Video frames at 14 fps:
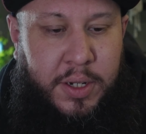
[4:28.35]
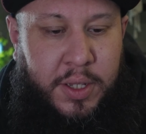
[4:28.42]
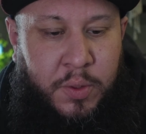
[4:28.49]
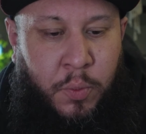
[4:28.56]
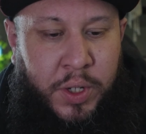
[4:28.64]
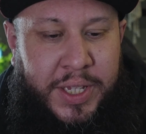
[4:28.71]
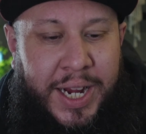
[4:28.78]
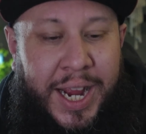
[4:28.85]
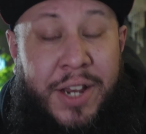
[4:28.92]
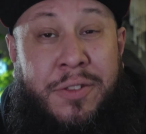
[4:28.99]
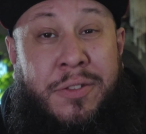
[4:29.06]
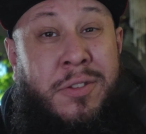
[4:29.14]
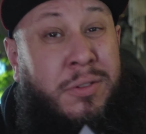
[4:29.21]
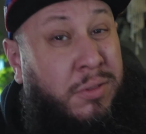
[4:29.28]
The one thing I
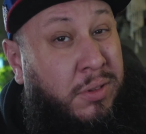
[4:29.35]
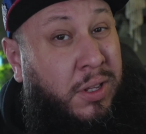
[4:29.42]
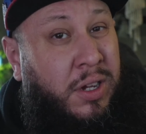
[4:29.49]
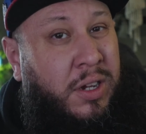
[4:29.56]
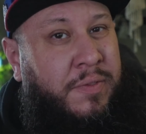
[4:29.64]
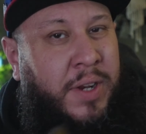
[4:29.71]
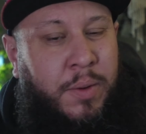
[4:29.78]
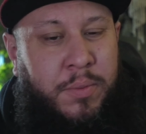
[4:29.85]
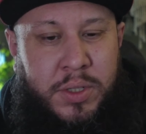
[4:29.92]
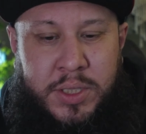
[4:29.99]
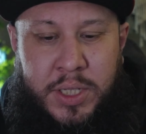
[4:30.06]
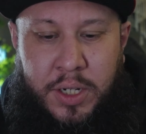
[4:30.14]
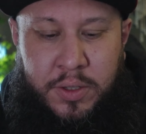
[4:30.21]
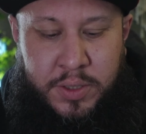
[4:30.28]
do love, and I will
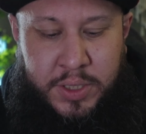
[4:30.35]
tell you